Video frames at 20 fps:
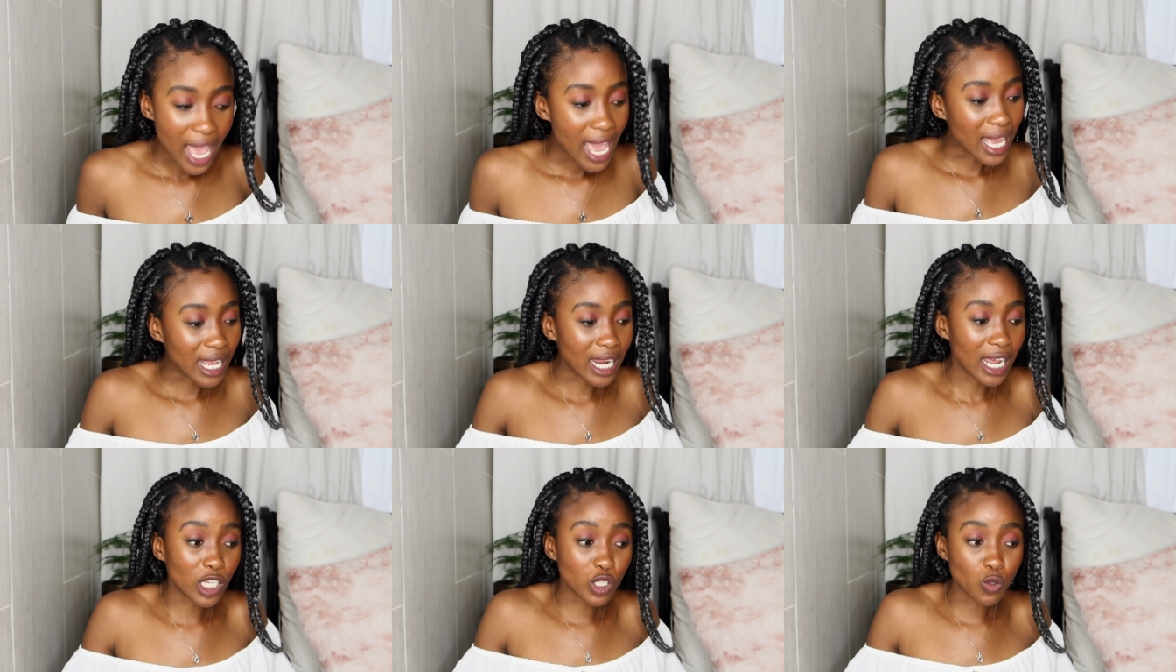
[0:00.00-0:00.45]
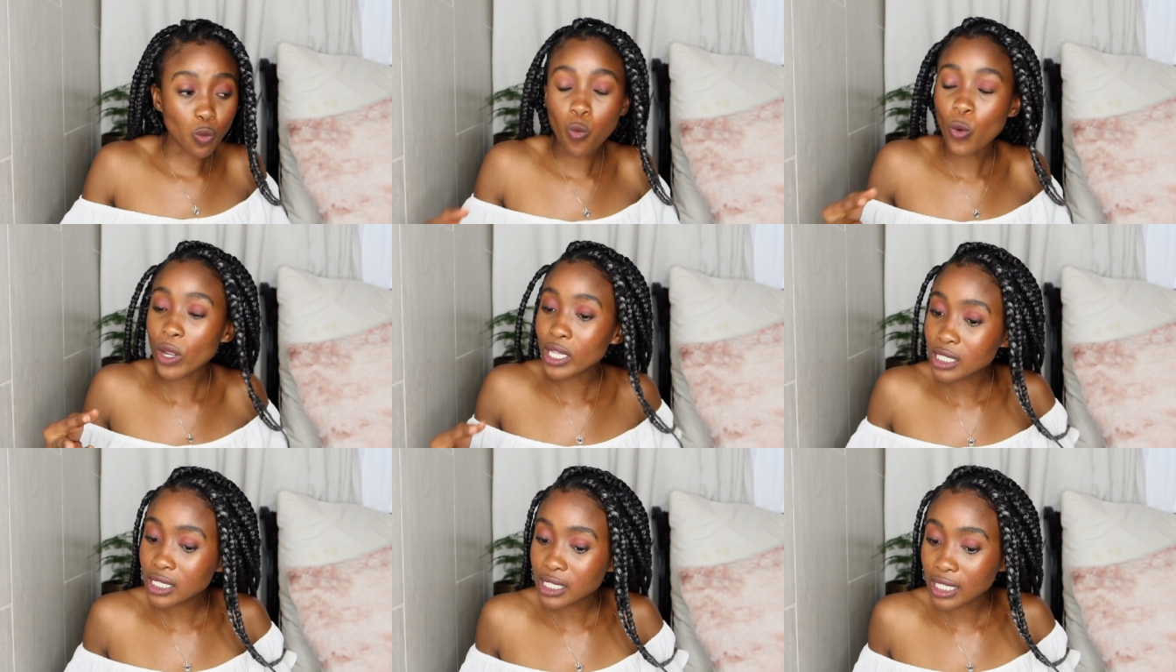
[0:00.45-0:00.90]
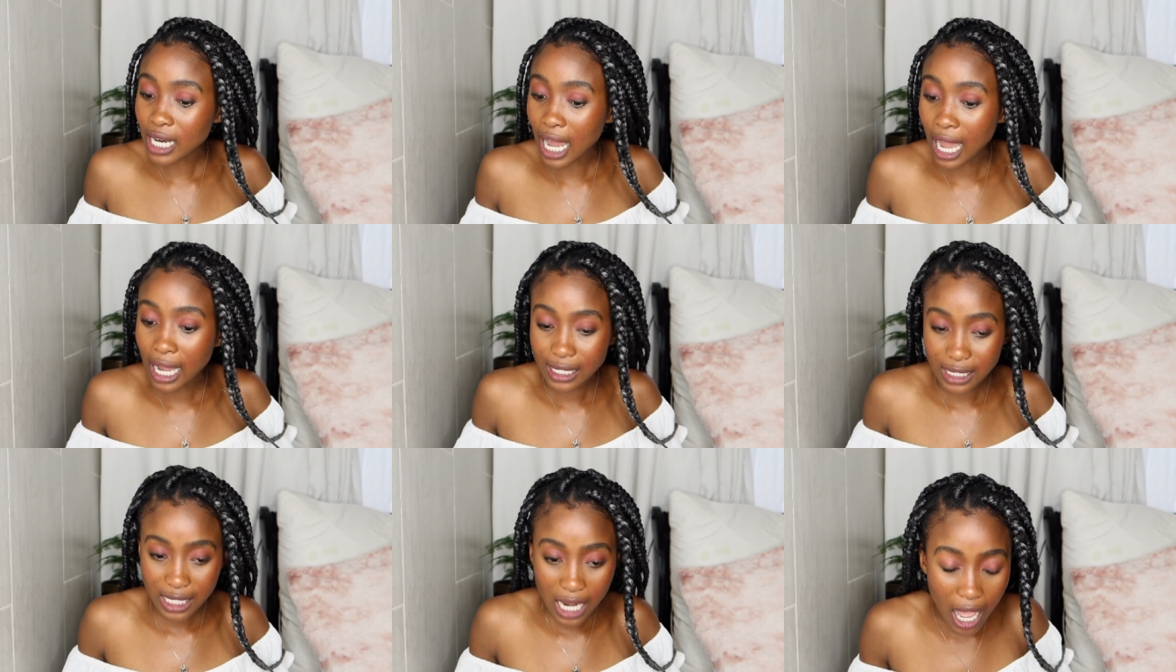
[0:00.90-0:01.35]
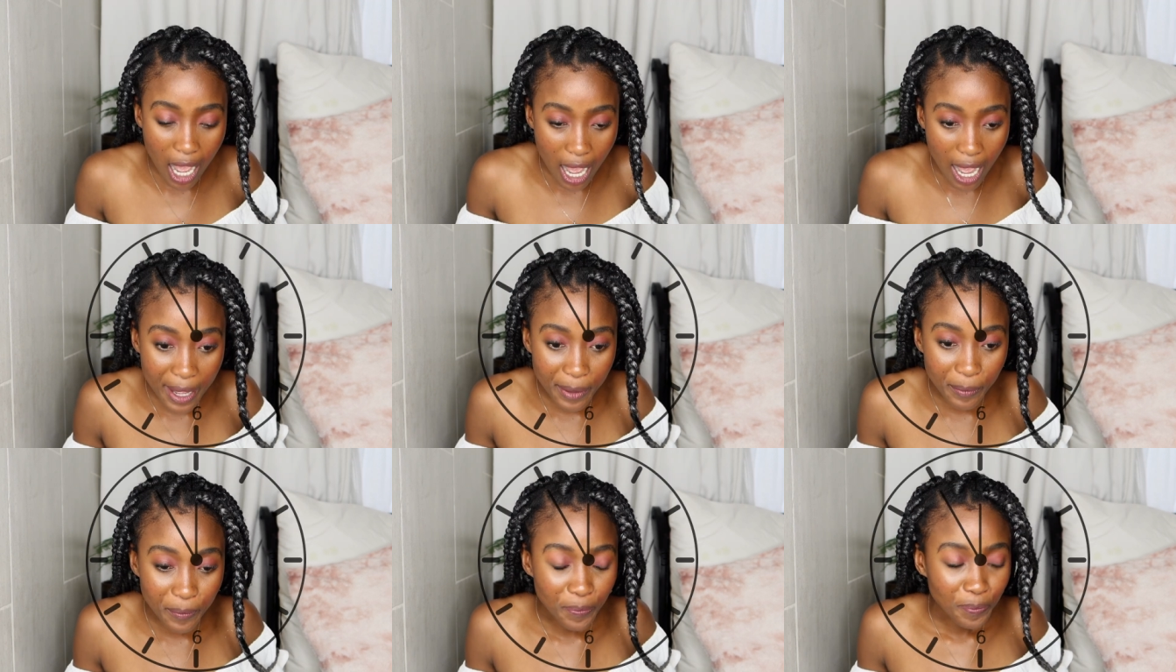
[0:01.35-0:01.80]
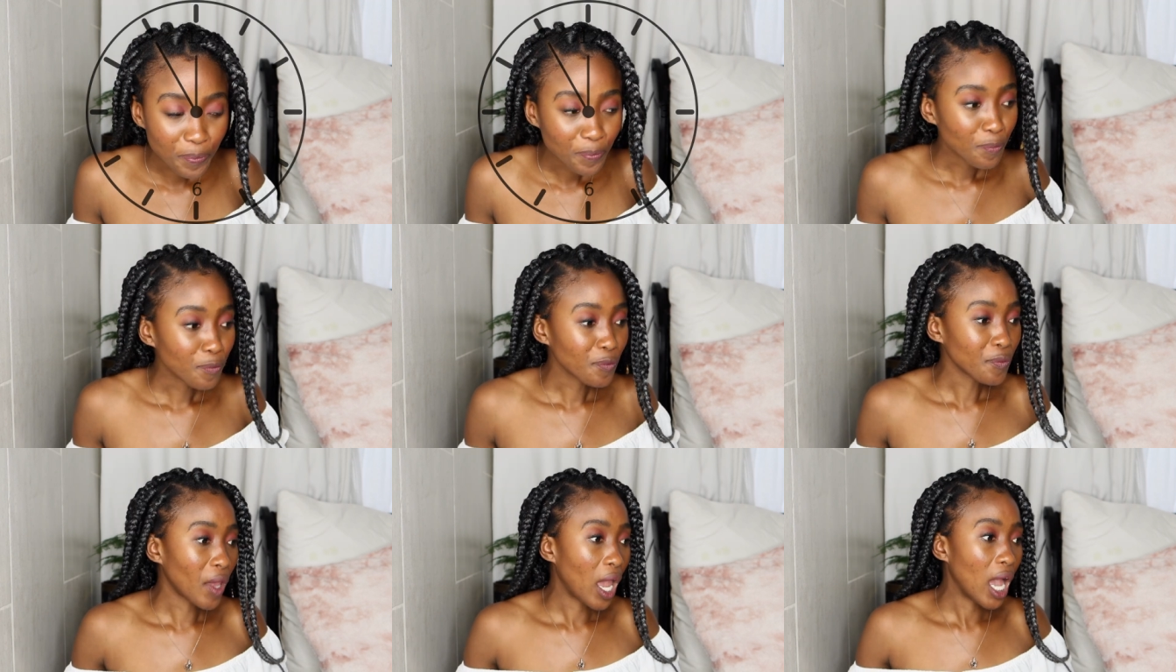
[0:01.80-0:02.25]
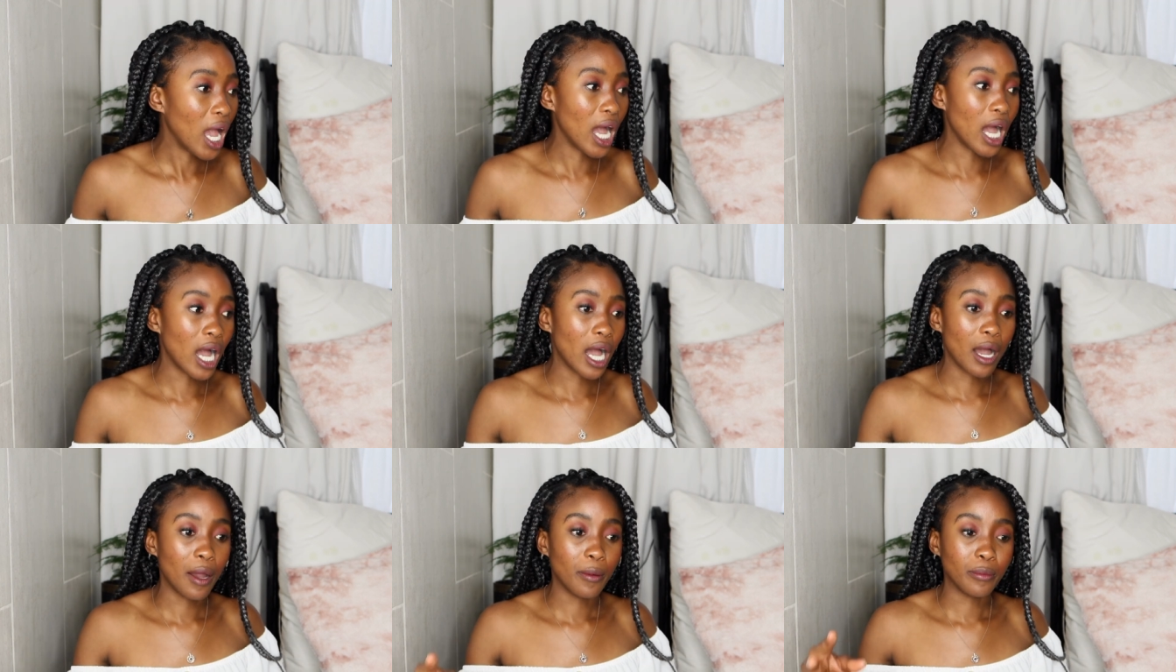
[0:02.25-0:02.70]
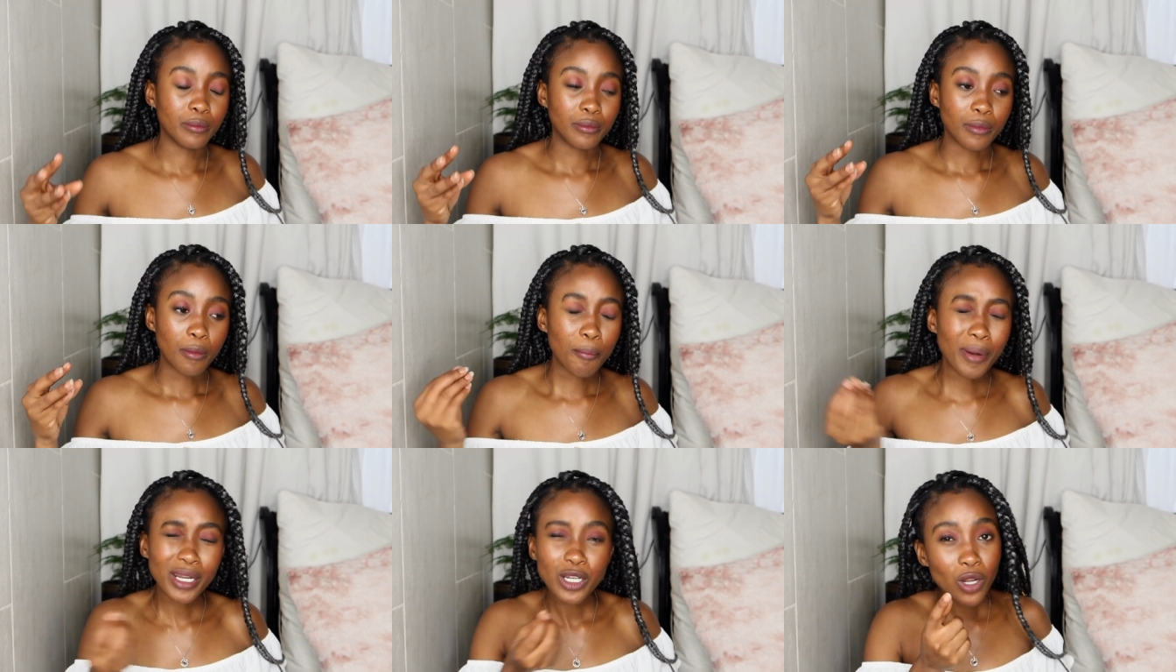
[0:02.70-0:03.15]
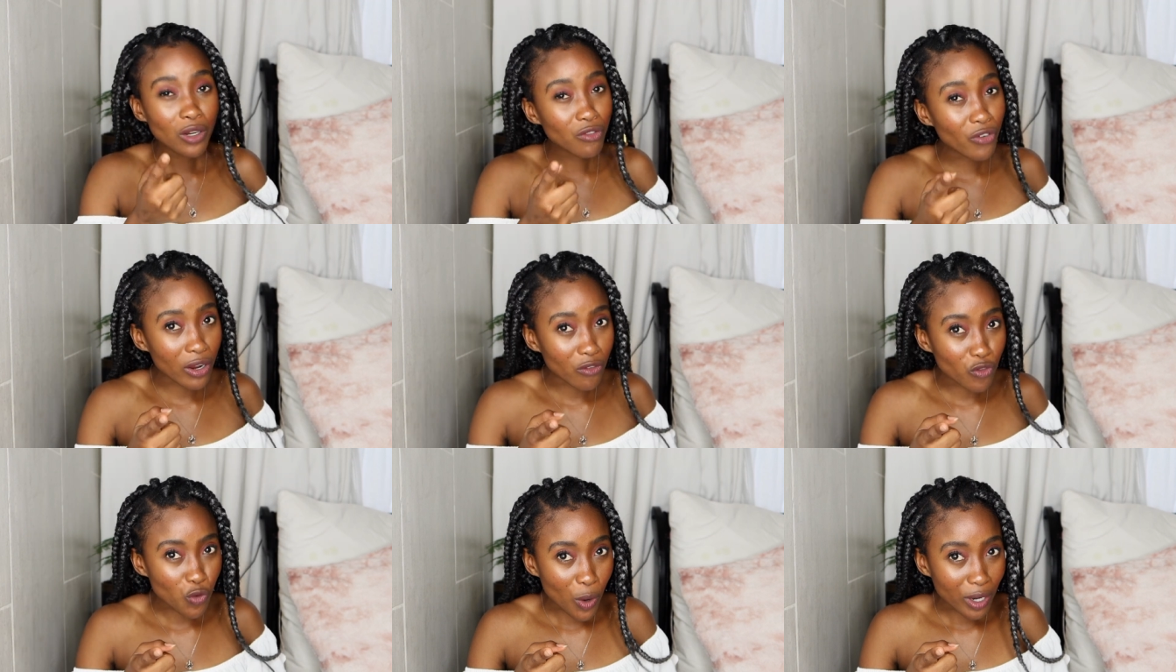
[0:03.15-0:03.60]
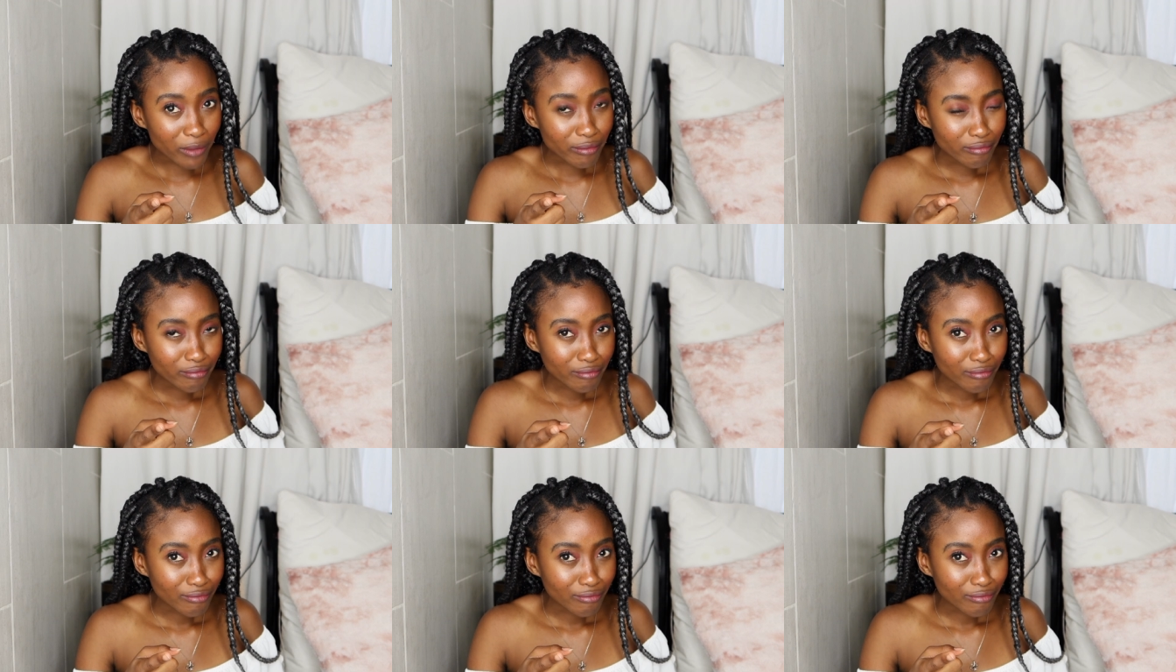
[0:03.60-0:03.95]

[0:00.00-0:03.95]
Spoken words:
it has wasted our time, but not for everyone.